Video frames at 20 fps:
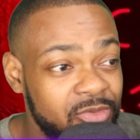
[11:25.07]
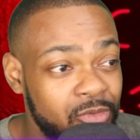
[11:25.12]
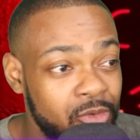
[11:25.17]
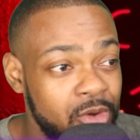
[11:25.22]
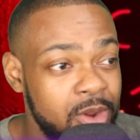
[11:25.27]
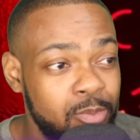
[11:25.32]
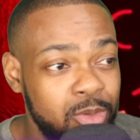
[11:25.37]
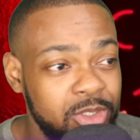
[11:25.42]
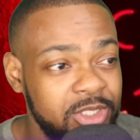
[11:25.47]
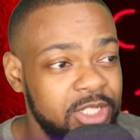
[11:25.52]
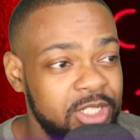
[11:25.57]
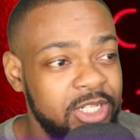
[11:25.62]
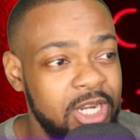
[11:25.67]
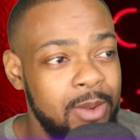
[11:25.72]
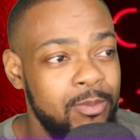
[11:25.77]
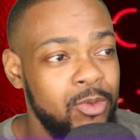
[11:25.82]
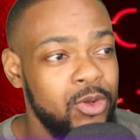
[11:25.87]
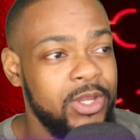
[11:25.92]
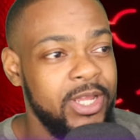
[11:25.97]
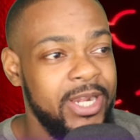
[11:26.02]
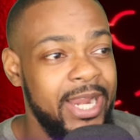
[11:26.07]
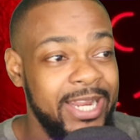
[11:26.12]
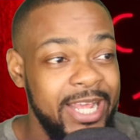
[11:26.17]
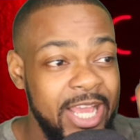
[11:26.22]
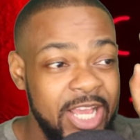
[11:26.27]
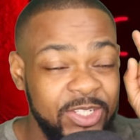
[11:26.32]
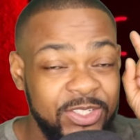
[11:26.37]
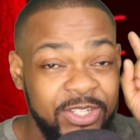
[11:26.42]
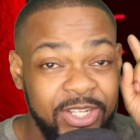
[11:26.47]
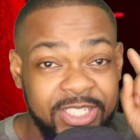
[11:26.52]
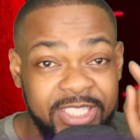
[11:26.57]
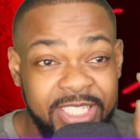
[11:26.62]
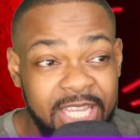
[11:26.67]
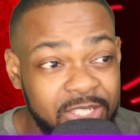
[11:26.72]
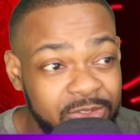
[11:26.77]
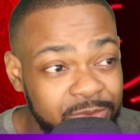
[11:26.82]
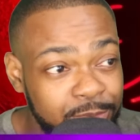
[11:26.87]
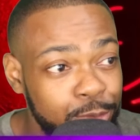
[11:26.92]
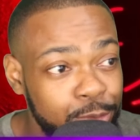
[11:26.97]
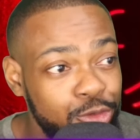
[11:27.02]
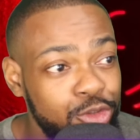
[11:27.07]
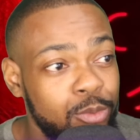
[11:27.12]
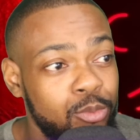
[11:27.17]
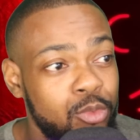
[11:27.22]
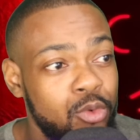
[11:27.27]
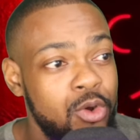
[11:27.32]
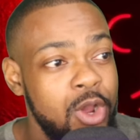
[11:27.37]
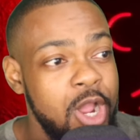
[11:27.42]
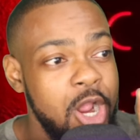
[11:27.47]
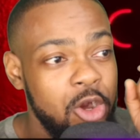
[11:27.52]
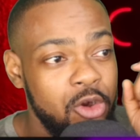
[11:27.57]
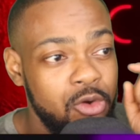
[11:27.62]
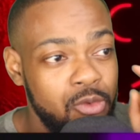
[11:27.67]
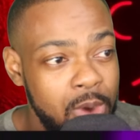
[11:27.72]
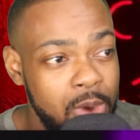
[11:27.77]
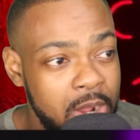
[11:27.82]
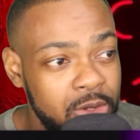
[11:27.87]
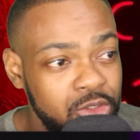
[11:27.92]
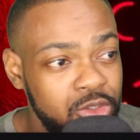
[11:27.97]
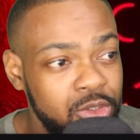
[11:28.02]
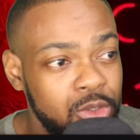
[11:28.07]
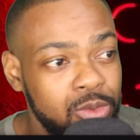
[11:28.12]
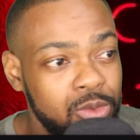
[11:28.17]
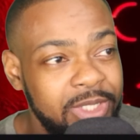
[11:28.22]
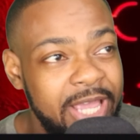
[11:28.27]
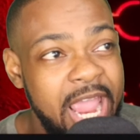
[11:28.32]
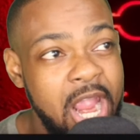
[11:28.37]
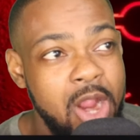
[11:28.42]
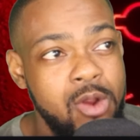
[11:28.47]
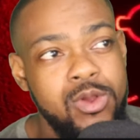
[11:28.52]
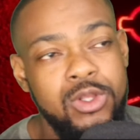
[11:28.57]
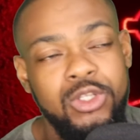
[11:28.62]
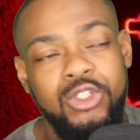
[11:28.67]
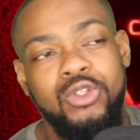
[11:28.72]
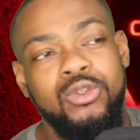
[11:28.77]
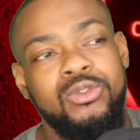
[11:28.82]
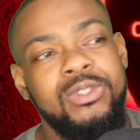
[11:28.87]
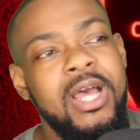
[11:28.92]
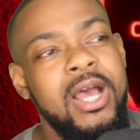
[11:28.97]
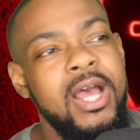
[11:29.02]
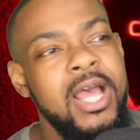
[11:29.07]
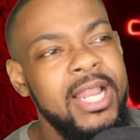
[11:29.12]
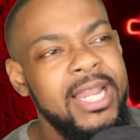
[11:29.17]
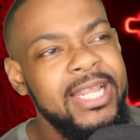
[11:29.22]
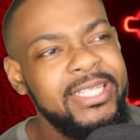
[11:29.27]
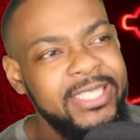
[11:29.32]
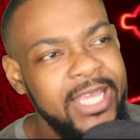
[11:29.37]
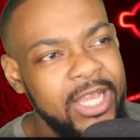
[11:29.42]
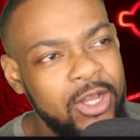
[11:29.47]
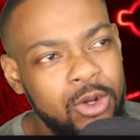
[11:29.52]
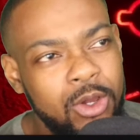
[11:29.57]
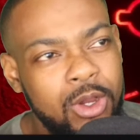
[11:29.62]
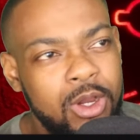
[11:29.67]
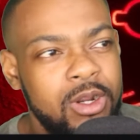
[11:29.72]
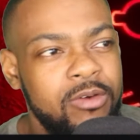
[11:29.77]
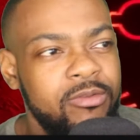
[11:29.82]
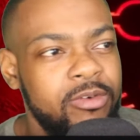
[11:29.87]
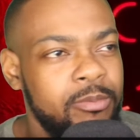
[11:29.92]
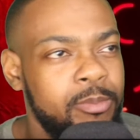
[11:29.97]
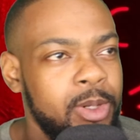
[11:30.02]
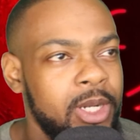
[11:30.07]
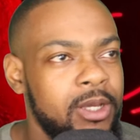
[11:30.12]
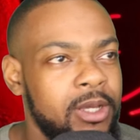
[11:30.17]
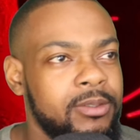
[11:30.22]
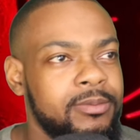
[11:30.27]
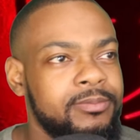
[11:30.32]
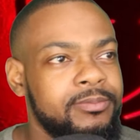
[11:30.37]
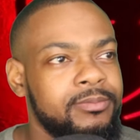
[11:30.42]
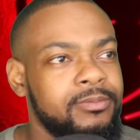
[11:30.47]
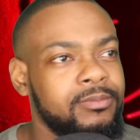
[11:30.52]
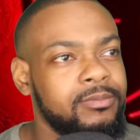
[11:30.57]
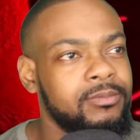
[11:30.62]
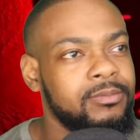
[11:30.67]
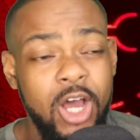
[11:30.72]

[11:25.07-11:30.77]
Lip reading: These three positions I'm looking at, successful dribble, ground duels, aerial duels. Now, let's take a look at another player.